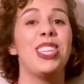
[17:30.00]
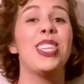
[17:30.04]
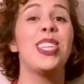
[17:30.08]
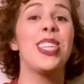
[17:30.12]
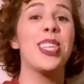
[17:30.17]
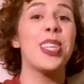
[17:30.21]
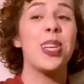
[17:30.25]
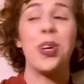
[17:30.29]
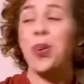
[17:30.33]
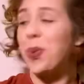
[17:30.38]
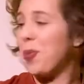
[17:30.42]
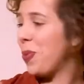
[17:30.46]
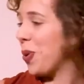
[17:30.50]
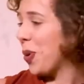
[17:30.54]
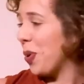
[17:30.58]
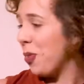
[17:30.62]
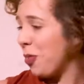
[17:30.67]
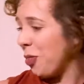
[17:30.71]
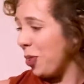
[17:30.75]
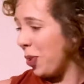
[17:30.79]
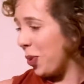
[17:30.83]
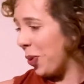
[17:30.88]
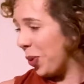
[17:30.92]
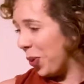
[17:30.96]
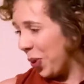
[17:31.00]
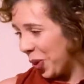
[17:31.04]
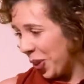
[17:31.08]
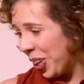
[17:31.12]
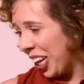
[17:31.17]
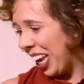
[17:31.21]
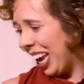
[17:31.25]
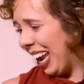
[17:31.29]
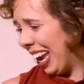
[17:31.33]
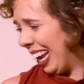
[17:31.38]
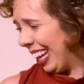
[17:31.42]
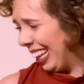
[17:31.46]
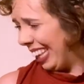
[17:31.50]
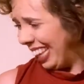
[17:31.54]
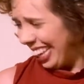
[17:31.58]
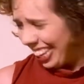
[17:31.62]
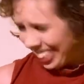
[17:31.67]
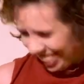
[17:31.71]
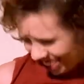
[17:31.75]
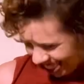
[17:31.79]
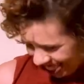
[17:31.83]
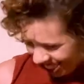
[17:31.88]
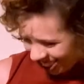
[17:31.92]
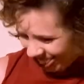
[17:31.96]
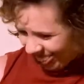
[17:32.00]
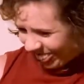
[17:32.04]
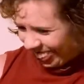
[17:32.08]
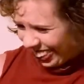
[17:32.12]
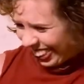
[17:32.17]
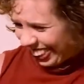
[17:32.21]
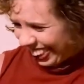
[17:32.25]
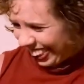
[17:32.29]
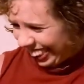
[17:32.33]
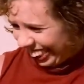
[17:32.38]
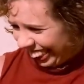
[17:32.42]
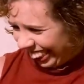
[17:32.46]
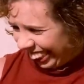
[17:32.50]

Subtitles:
so beautiful. Okay, let's go on.